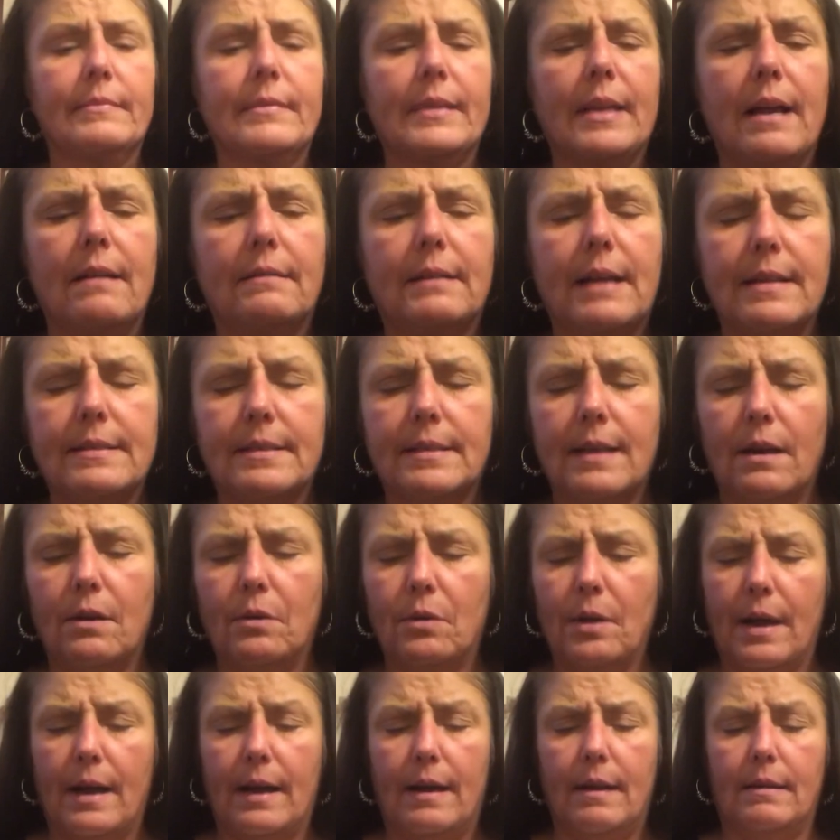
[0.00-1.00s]
Okay,
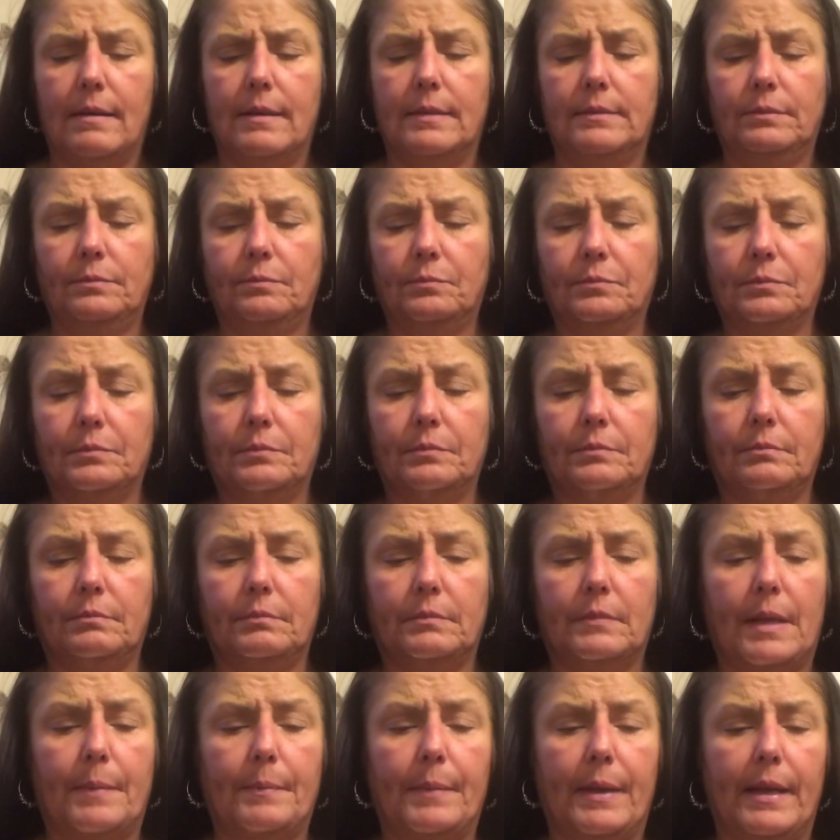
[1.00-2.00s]
so
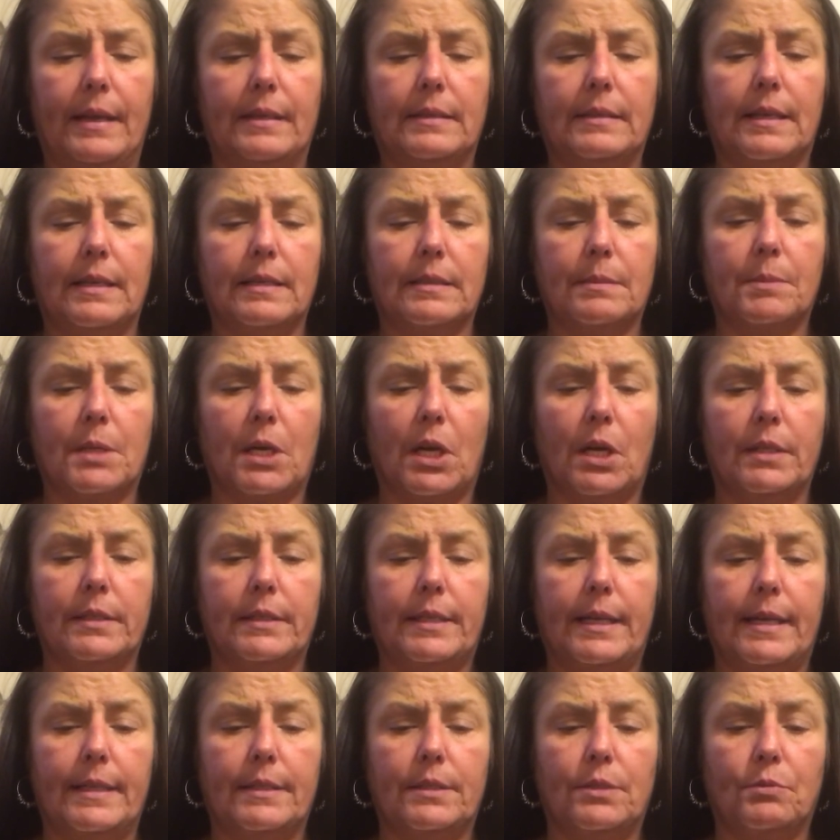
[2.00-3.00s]
I may have to get some
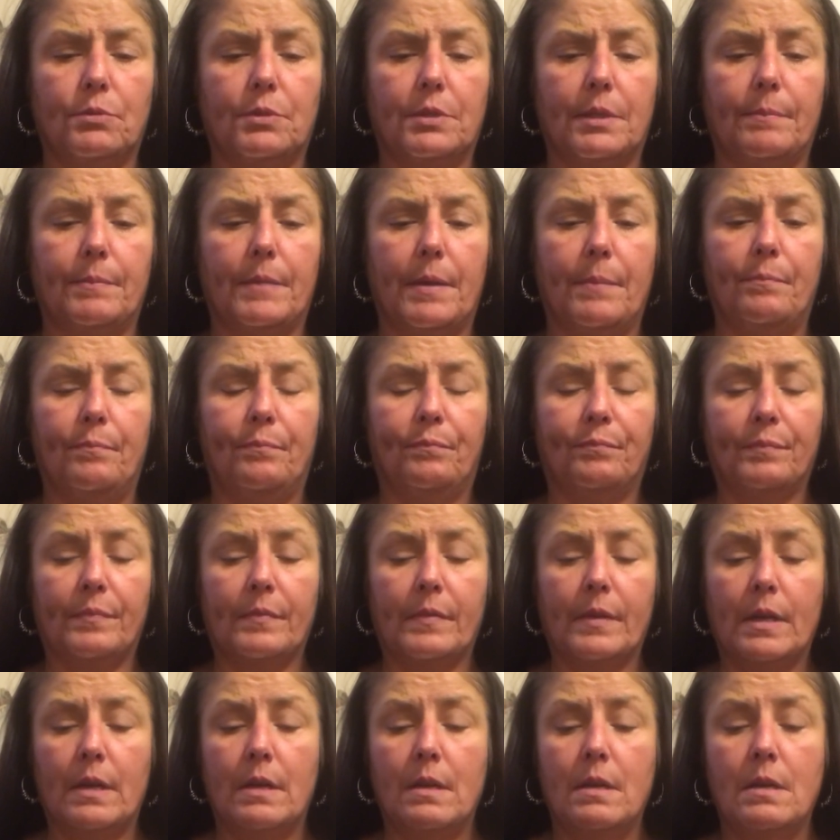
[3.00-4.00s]
contacts or something.
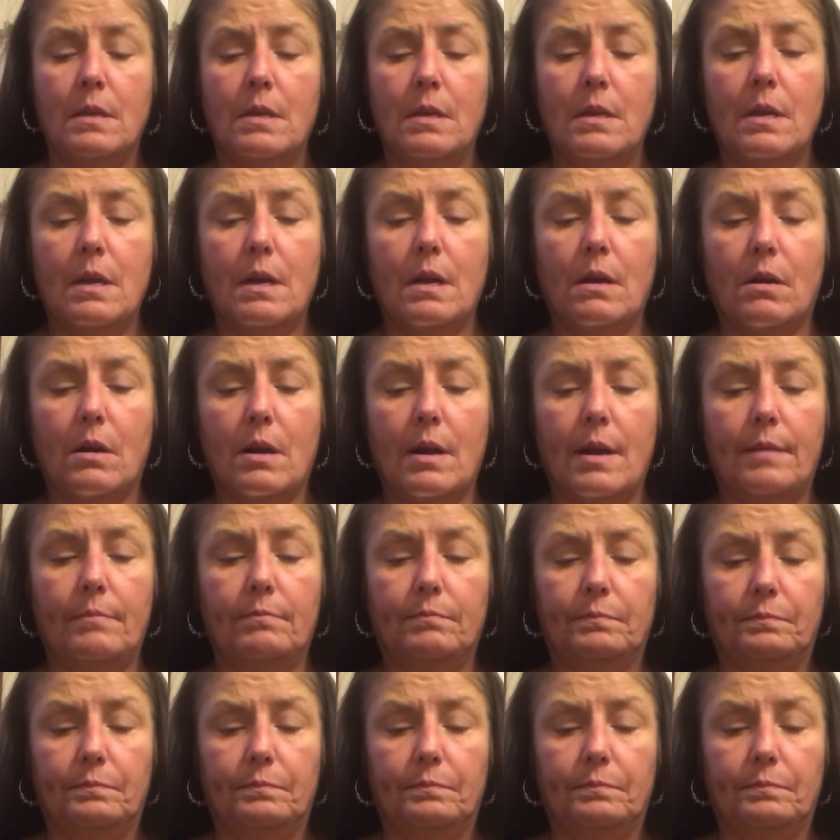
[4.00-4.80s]
Alright.